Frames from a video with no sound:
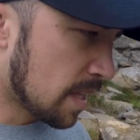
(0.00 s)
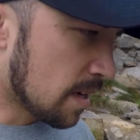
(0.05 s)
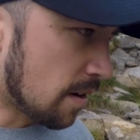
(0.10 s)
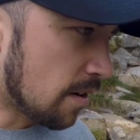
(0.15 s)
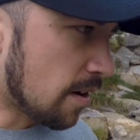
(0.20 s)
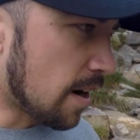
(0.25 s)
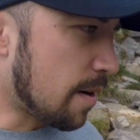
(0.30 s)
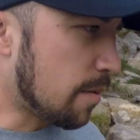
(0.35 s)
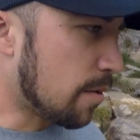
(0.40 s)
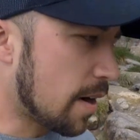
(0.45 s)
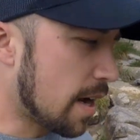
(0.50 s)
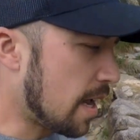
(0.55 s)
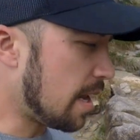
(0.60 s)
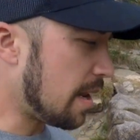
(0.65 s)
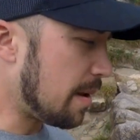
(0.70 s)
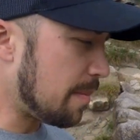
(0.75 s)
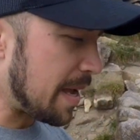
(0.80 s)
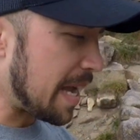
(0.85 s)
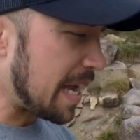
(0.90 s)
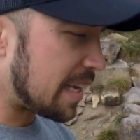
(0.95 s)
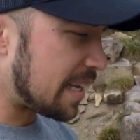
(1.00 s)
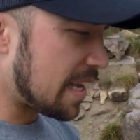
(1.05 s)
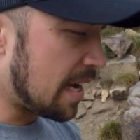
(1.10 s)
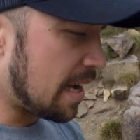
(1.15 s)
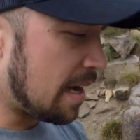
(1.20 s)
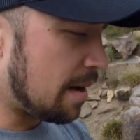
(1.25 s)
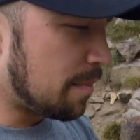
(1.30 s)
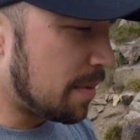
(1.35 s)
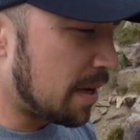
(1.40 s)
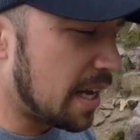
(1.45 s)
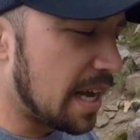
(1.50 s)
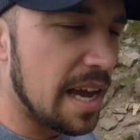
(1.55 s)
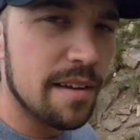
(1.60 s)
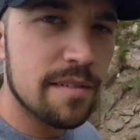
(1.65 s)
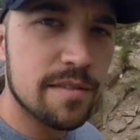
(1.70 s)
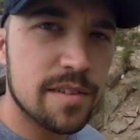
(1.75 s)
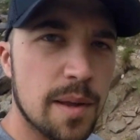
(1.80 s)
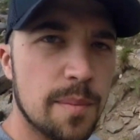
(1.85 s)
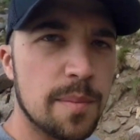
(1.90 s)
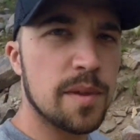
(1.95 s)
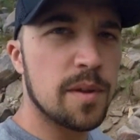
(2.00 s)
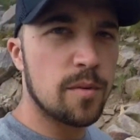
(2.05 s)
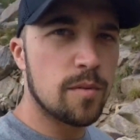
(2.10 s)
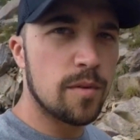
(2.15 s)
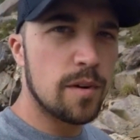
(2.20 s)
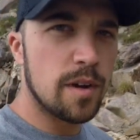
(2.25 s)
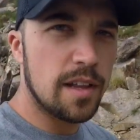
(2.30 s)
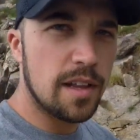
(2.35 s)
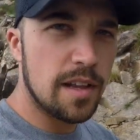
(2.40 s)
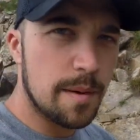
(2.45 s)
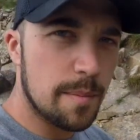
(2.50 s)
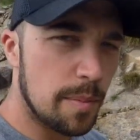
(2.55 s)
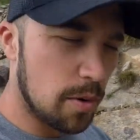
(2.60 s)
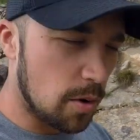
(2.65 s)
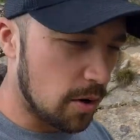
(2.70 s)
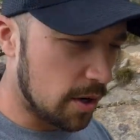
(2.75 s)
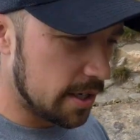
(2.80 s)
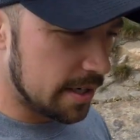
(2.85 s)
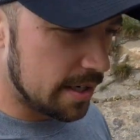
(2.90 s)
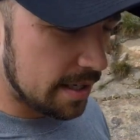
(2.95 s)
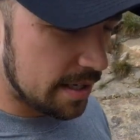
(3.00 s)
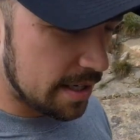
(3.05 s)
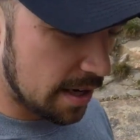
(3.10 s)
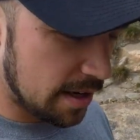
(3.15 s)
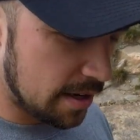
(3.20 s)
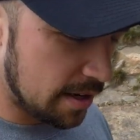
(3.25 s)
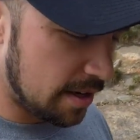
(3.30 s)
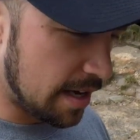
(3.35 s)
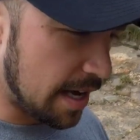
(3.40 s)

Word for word: All right, we're headed back down, but I have something really important to tell you